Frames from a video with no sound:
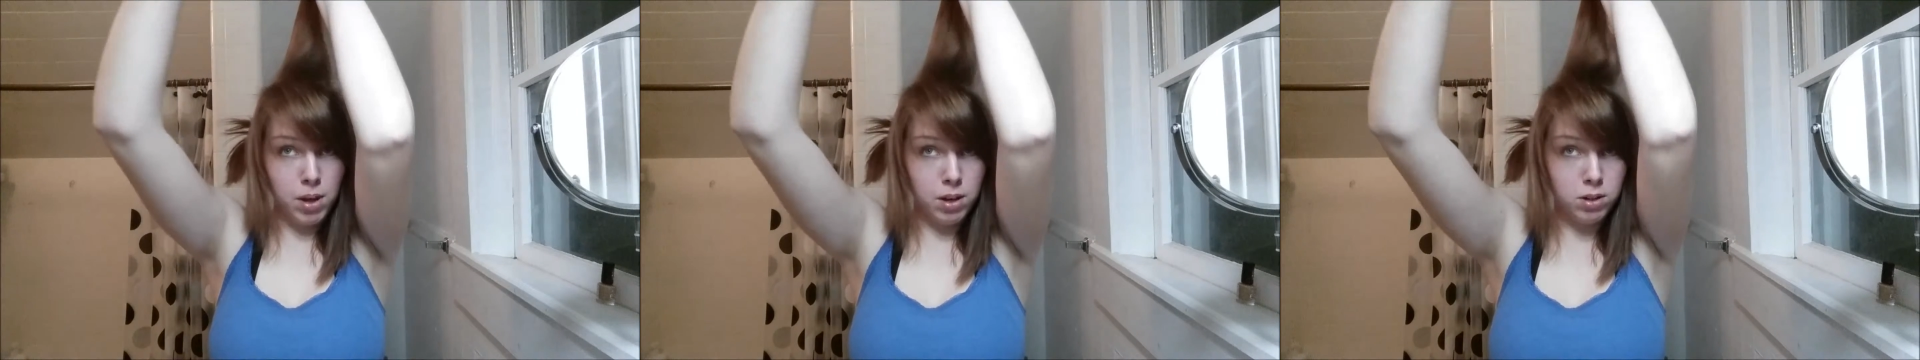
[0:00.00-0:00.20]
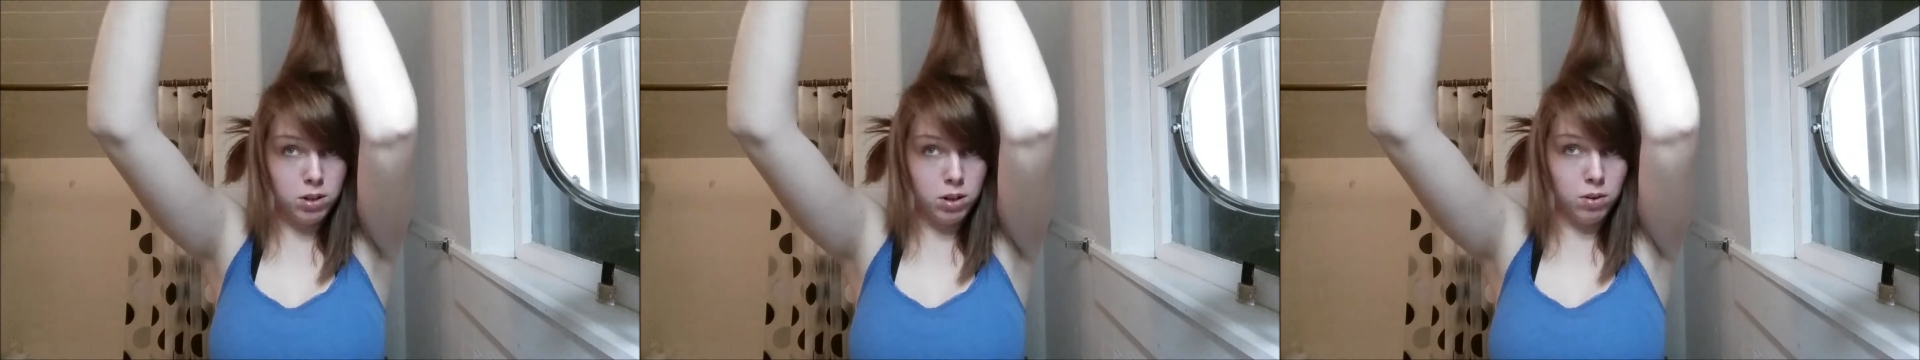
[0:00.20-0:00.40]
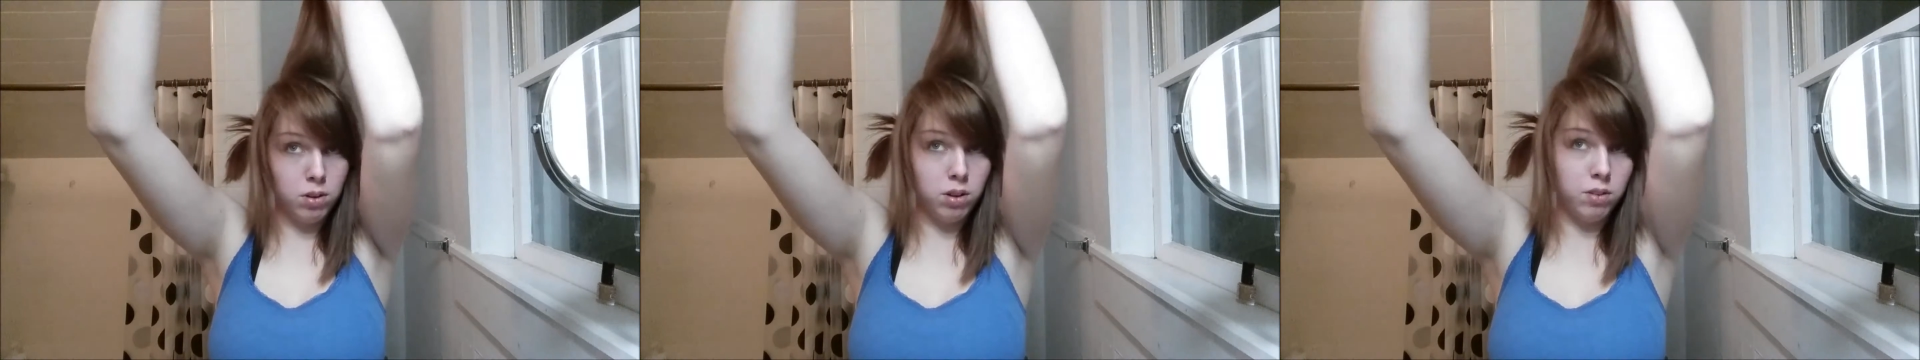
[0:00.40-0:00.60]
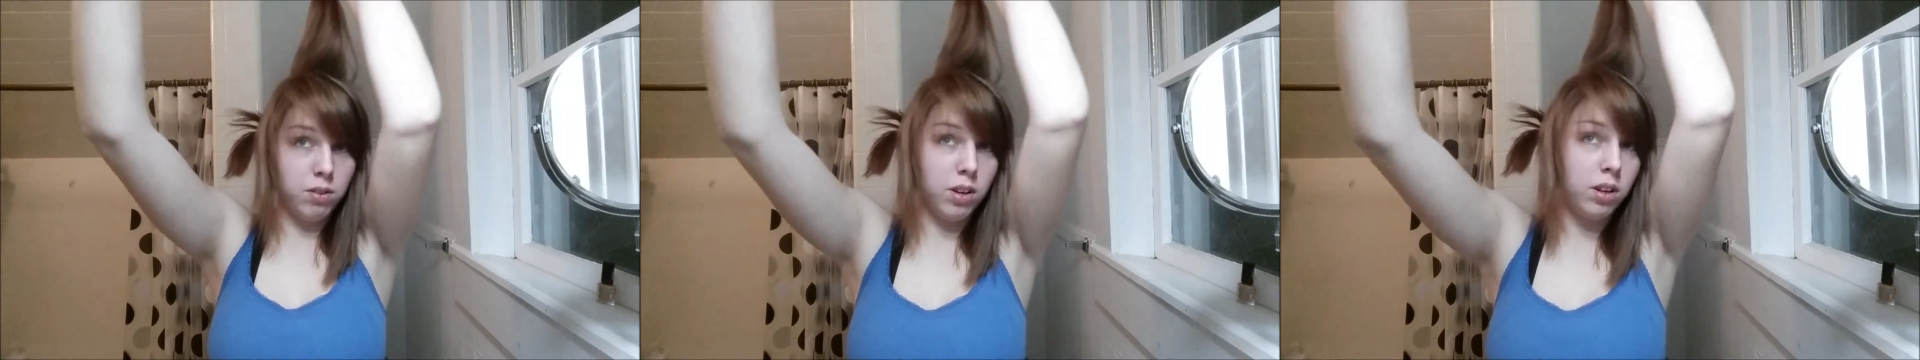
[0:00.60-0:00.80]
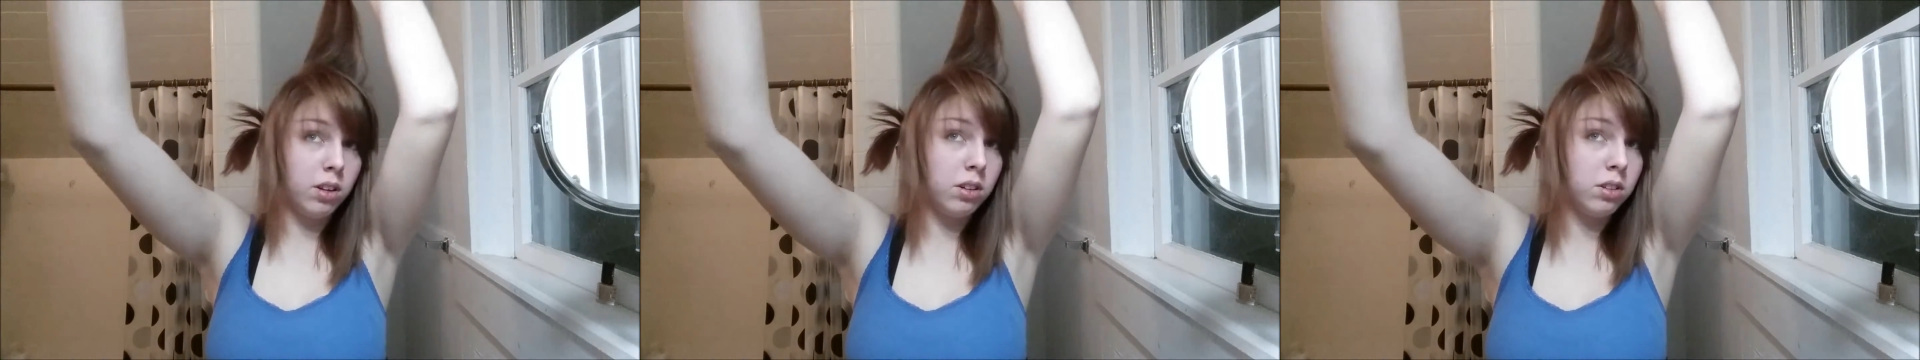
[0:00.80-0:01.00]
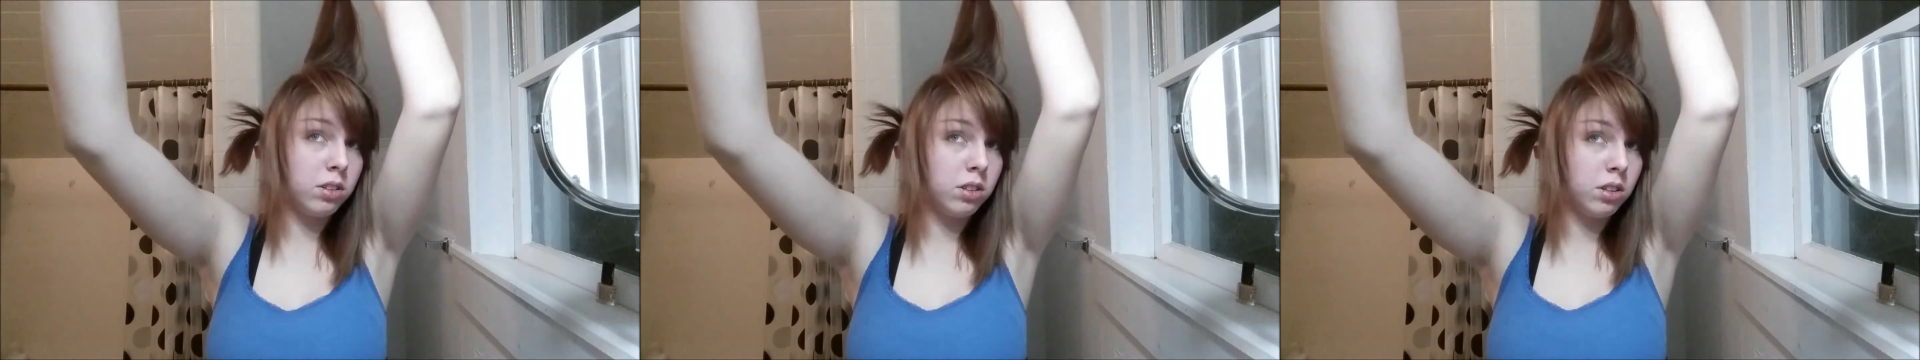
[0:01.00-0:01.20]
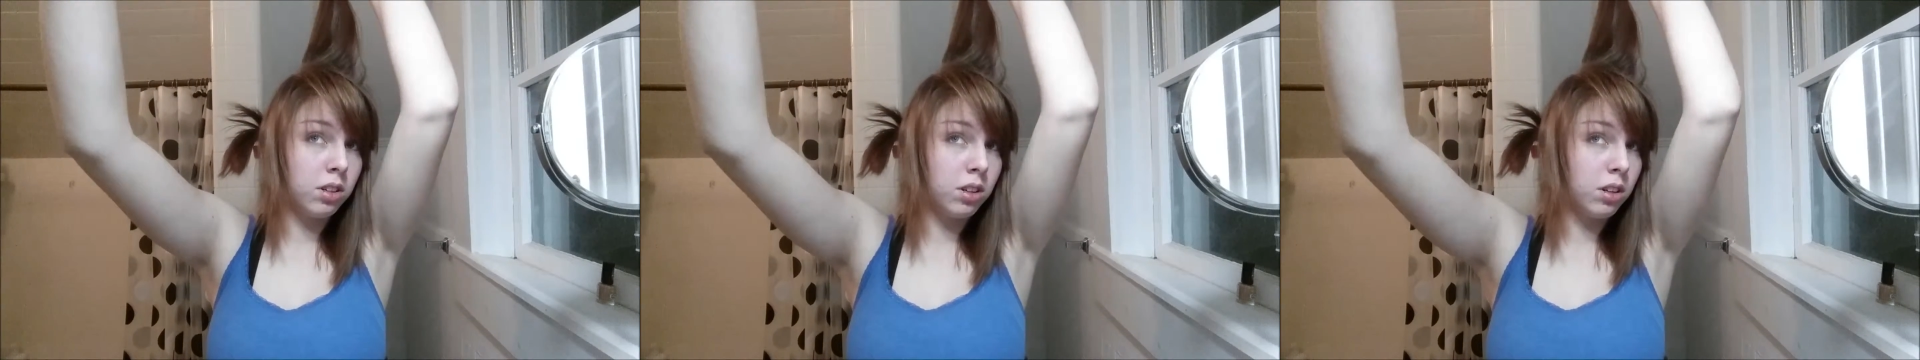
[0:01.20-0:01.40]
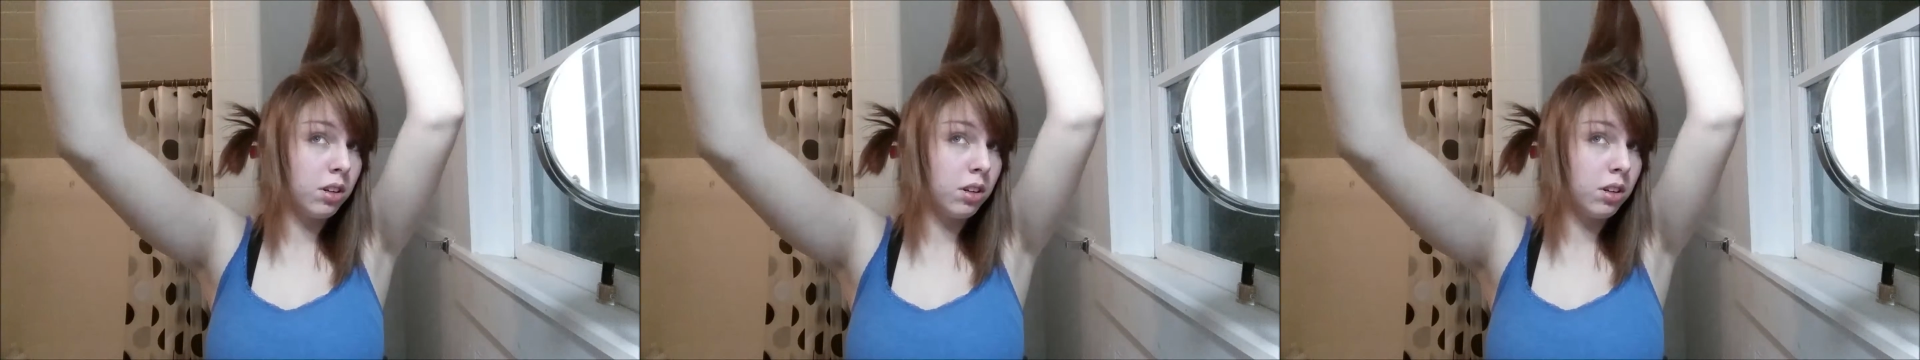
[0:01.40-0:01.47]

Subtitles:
Pinch it with your fingers.